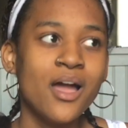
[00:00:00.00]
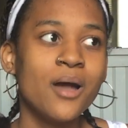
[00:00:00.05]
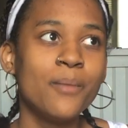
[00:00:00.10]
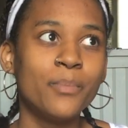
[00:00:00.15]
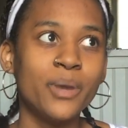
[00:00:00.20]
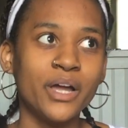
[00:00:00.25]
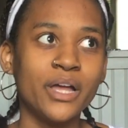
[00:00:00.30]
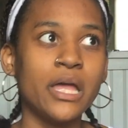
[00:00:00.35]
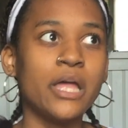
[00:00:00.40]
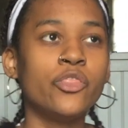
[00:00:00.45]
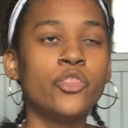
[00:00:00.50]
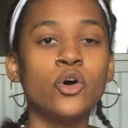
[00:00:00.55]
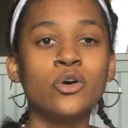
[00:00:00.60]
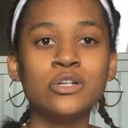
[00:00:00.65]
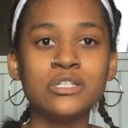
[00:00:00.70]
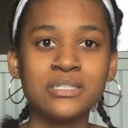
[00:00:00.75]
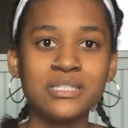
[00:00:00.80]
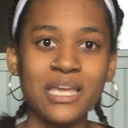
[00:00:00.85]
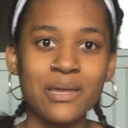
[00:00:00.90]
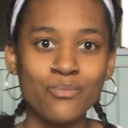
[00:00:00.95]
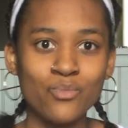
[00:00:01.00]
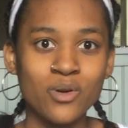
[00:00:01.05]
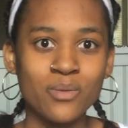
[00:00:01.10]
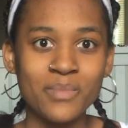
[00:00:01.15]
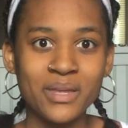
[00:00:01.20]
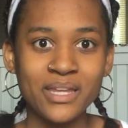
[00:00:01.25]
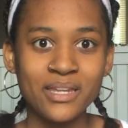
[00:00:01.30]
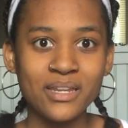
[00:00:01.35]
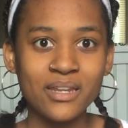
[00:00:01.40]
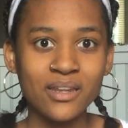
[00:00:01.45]
But those same
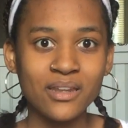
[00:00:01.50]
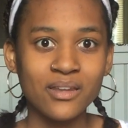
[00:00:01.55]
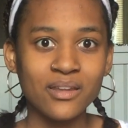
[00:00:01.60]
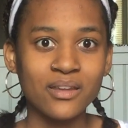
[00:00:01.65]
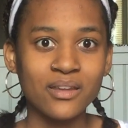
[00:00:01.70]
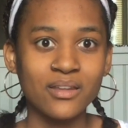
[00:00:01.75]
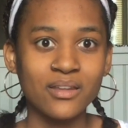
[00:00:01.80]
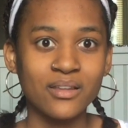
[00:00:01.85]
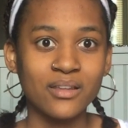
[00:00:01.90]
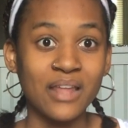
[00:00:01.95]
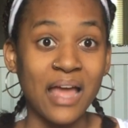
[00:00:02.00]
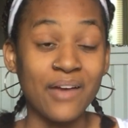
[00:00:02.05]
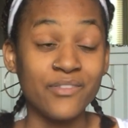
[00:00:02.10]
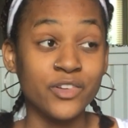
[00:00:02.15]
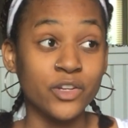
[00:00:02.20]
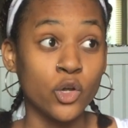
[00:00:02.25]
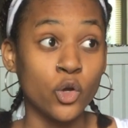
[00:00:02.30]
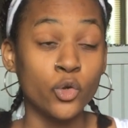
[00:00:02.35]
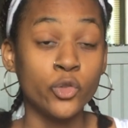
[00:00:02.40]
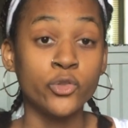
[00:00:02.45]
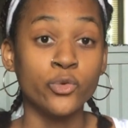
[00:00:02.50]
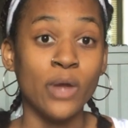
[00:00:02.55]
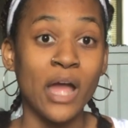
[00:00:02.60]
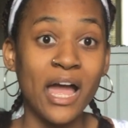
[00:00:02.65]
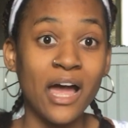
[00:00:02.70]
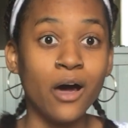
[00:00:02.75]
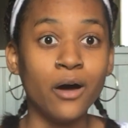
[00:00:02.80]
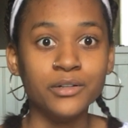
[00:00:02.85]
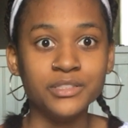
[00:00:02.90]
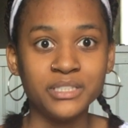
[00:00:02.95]
women have to go through
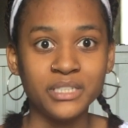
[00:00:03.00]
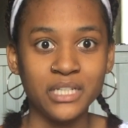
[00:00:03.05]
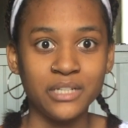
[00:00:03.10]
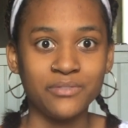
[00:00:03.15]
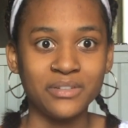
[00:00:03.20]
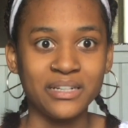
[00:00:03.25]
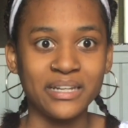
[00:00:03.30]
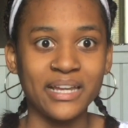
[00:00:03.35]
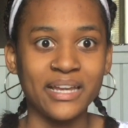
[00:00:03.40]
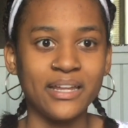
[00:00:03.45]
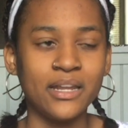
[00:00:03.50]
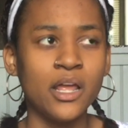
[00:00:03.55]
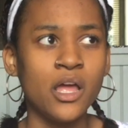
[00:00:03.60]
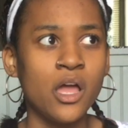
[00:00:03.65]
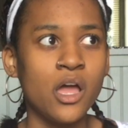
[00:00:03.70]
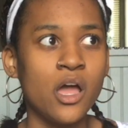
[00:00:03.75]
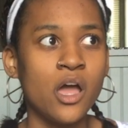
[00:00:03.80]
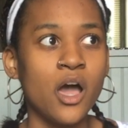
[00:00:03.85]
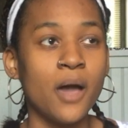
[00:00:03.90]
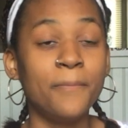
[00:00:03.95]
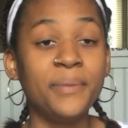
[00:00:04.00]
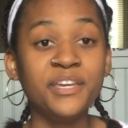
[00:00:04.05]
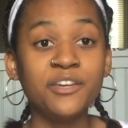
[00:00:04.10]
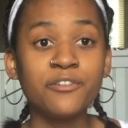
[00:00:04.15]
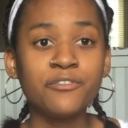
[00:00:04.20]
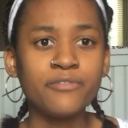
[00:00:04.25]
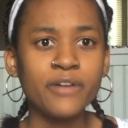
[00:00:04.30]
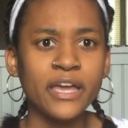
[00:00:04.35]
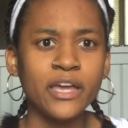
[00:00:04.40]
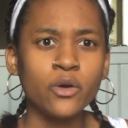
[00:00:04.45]
hell to even get a
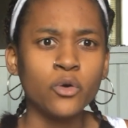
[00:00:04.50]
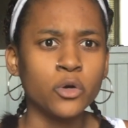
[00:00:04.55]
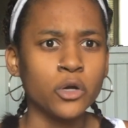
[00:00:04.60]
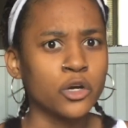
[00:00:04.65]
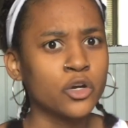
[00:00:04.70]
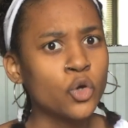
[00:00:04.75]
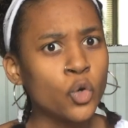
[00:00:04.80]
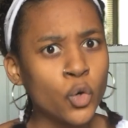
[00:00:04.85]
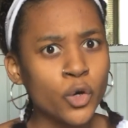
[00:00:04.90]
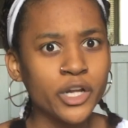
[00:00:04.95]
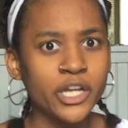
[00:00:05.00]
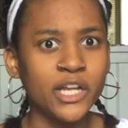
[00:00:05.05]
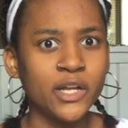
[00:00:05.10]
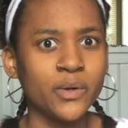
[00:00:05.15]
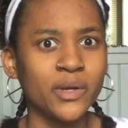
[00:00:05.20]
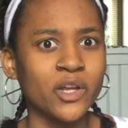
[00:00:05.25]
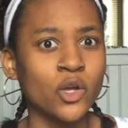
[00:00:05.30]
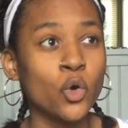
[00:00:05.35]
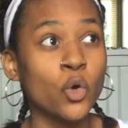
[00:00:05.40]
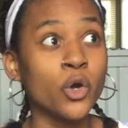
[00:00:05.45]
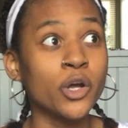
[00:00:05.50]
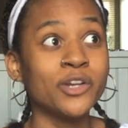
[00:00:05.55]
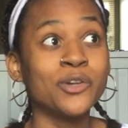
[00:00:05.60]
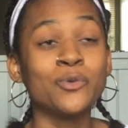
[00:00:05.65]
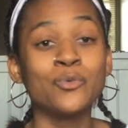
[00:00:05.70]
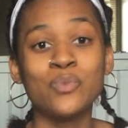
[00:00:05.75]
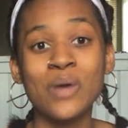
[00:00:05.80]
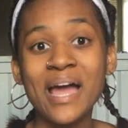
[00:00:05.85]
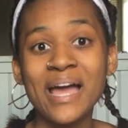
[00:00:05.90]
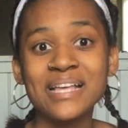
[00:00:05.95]
PFA or a court hearing or an
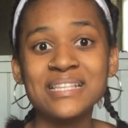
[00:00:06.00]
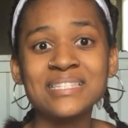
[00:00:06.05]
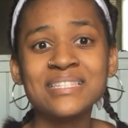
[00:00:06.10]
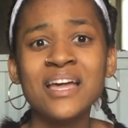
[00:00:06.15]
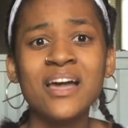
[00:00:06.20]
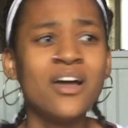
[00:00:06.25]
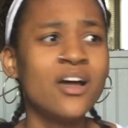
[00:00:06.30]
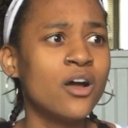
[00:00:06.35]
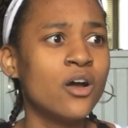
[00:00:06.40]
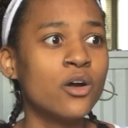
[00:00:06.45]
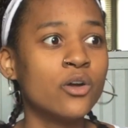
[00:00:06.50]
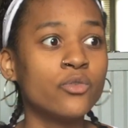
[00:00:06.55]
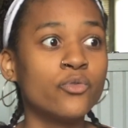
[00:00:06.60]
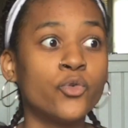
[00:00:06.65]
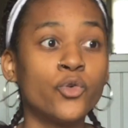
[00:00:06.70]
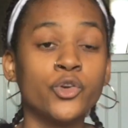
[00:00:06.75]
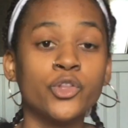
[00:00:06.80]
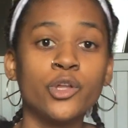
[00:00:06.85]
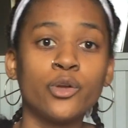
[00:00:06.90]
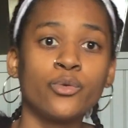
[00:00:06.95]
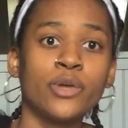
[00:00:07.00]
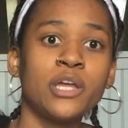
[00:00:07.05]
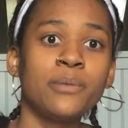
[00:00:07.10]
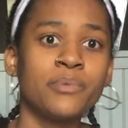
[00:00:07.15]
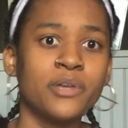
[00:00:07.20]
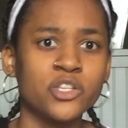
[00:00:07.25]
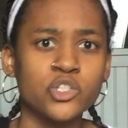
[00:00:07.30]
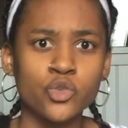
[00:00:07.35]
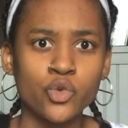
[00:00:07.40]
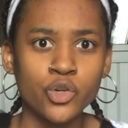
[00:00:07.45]
arrest for their
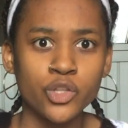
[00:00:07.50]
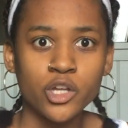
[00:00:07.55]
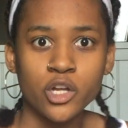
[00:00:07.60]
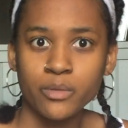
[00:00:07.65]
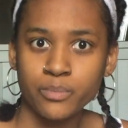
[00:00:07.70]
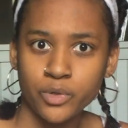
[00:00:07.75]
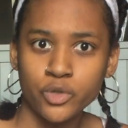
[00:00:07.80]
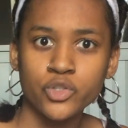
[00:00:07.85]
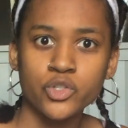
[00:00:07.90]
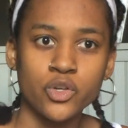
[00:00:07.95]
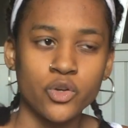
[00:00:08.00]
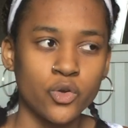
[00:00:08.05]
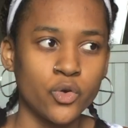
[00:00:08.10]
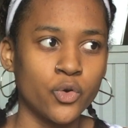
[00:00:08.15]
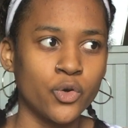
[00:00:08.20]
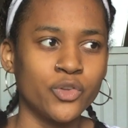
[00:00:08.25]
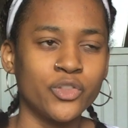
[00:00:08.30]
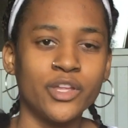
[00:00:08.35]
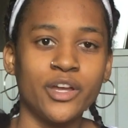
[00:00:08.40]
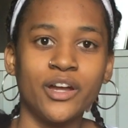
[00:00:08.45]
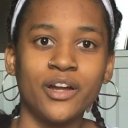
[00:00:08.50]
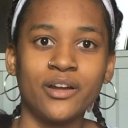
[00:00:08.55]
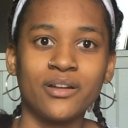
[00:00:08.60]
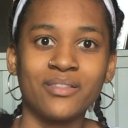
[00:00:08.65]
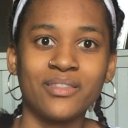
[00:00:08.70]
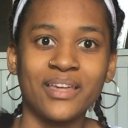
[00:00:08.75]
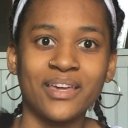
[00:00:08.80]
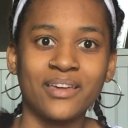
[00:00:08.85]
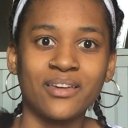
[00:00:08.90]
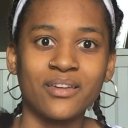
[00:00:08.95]
rapist or their abuser or their,
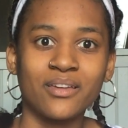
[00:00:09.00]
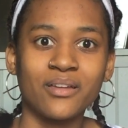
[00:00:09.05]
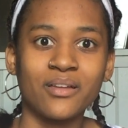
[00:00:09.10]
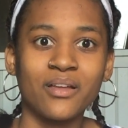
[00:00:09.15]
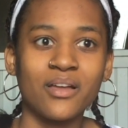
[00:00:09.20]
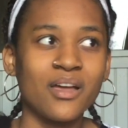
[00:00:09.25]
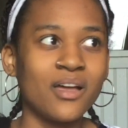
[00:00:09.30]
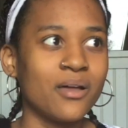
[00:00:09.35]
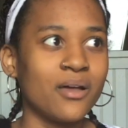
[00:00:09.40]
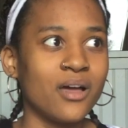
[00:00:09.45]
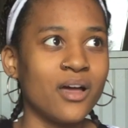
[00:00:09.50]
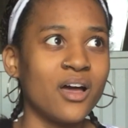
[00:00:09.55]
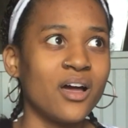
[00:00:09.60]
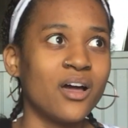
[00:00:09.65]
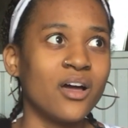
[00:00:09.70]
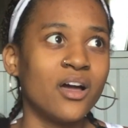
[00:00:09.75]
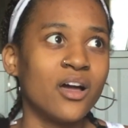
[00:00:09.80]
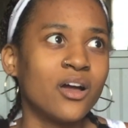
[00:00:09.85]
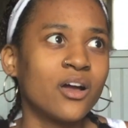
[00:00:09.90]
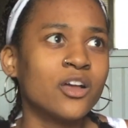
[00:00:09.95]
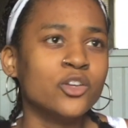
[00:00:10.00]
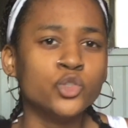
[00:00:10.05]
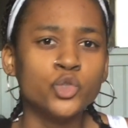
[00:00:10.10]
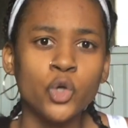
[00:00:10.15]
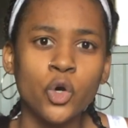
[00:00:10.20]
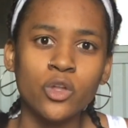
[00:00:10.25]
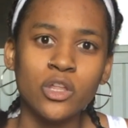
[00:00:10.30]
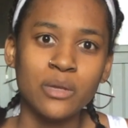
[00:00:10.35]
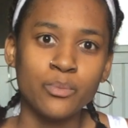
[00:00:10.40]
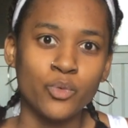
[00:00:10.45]
like,
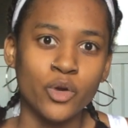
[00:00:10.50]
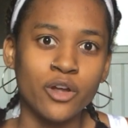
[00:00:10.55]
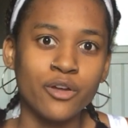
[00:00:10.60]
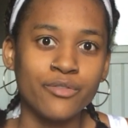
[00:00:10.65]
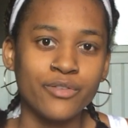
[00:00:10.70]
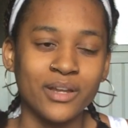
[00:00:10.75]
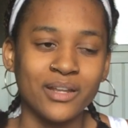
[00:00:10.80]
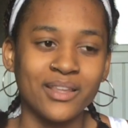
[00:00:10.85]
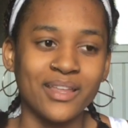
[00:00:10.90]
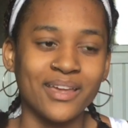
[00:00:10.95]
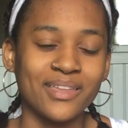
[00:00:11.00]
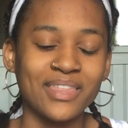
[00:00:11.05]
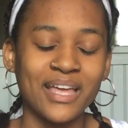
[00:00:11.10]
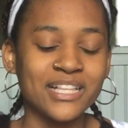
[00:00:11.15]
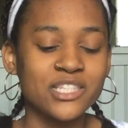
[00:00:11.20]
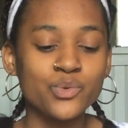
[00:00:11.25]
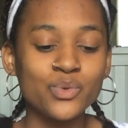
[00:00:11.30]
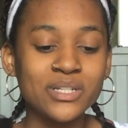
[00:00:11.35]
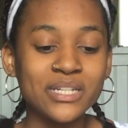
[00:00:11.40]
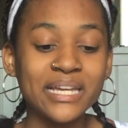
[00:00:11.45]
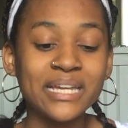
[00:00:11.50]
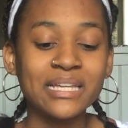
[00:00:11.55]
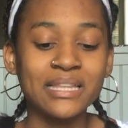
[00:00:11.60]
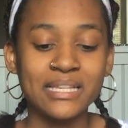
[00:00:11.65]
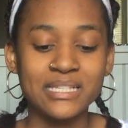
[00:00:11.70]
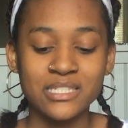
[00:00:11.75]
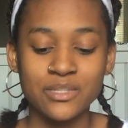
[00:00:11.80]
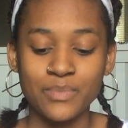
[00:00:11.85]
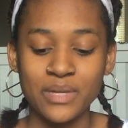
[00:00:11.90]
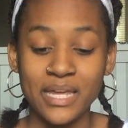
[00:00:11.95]
controlling boyfriend. Like, that's
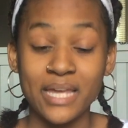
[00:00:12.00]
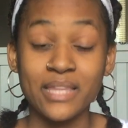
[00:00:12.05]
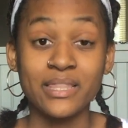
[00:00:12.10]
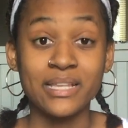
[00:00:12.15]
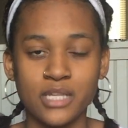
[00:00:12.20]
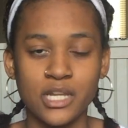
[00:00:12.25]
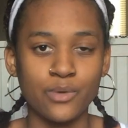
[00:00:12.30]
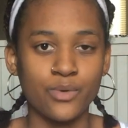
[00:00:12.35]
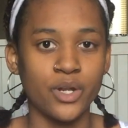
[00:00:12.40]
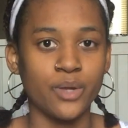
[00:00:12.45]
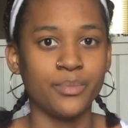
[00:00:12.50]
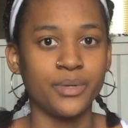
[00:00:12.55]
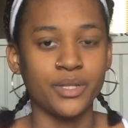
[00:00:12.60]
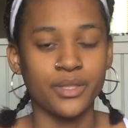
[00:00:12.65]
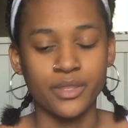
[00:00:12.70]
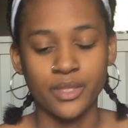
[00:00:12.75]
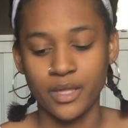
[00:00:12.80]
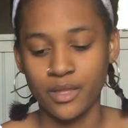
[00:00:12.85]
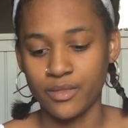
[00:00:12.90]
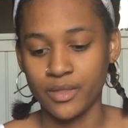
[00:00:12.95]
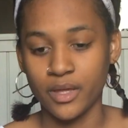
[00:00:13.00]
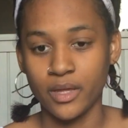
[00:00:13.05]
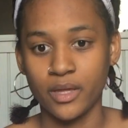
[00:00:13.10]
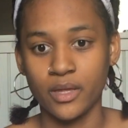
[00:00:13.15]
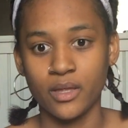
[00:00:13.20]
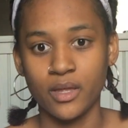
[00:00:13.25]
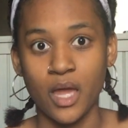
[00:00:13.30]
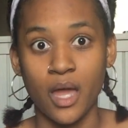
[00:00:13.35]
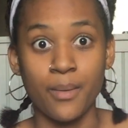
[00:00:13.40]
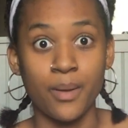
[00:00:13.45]
ridiculous to me, and I don't want him to think that
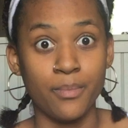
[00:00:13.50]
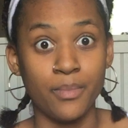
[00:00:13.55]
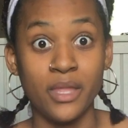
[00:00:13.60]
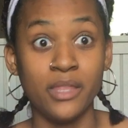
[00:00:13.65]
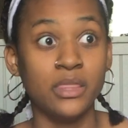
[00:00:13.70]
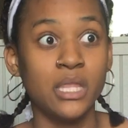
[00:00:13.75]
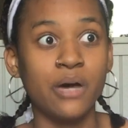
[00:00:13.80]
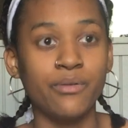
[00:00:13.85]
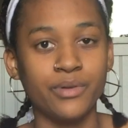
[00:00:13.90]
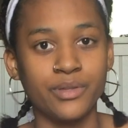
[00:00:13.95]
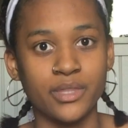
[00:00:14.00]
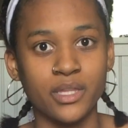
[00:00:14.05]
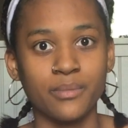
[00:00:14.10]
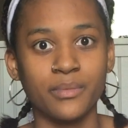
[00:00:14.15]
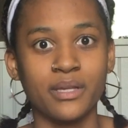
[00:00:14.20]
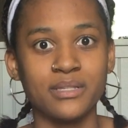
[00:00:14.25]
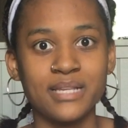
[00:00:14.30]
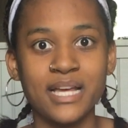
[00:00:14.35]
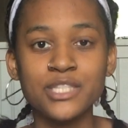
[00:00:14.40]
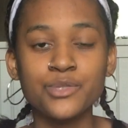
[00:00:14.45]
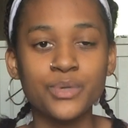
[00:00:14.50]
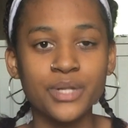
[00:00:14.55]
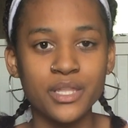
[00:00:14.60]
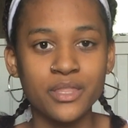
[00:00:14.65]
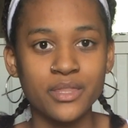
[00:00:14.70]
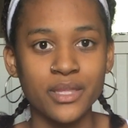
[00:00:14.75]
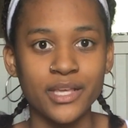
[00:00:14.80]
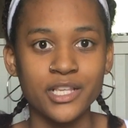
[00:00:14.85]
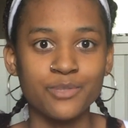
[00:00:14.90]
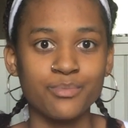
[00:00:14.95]
I'm in love with him, because that's what he
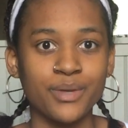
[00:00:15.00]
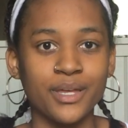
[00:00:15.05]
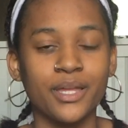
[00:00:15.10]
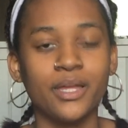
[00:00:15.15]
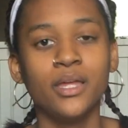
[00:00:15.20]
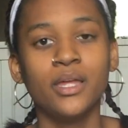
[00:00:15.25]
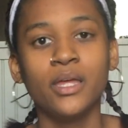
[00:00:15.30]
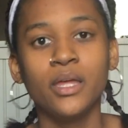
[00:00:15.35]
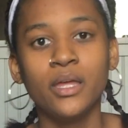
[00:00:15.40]
thinks. But